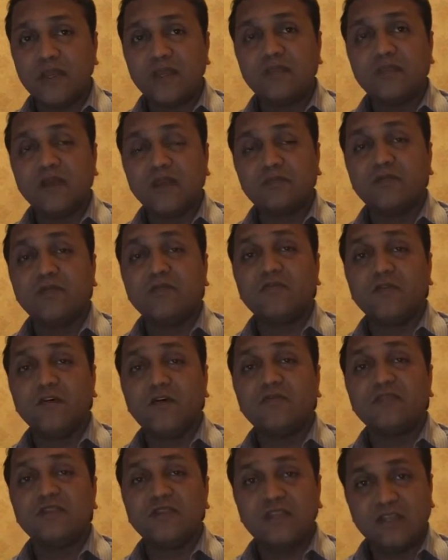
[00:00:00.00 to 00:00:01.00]
being that
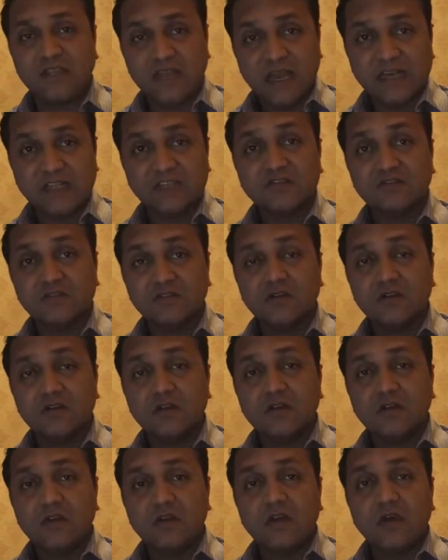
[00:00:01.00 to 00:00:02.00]
performs the task
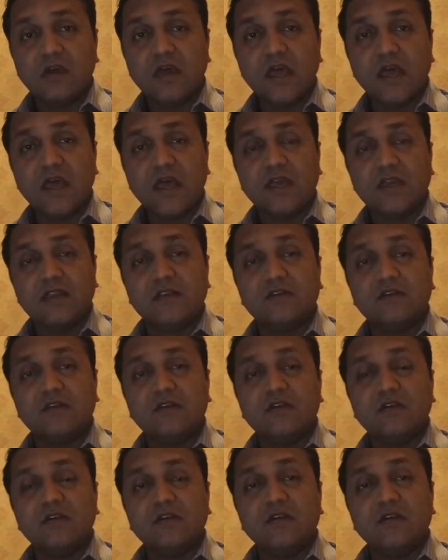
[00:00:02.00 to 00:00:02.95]
and